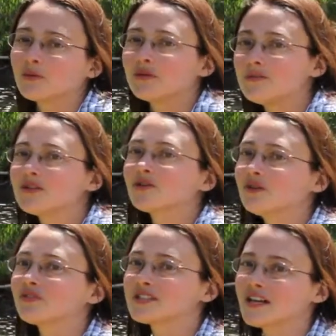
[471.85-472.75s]
Wouldn't it be cool
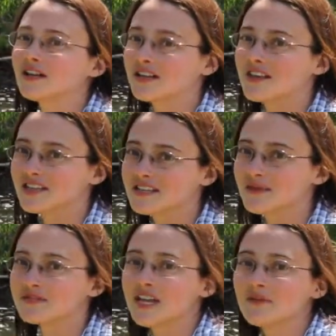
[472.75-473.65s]
if we sat at that
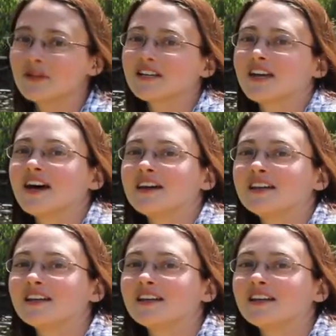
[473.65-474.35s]
same table again?